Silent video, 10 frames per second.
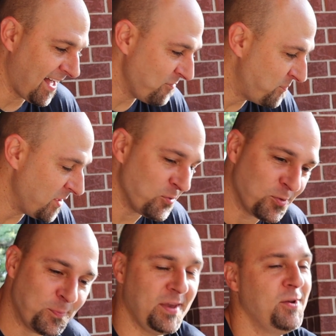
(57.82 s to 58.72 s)
I've been
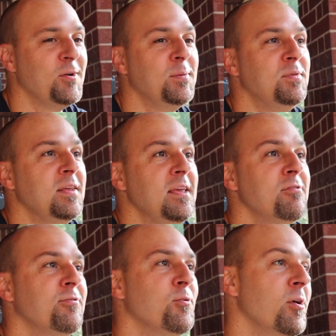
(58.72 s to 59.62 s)
with Peter
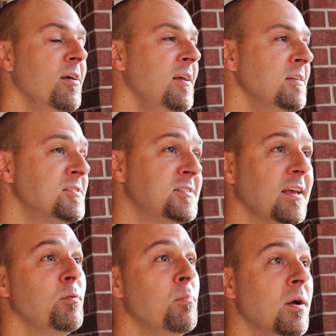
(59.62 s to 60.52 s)
MD for
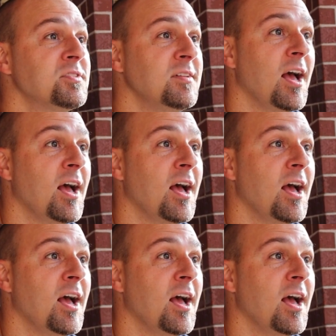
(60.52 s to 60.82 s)
seven months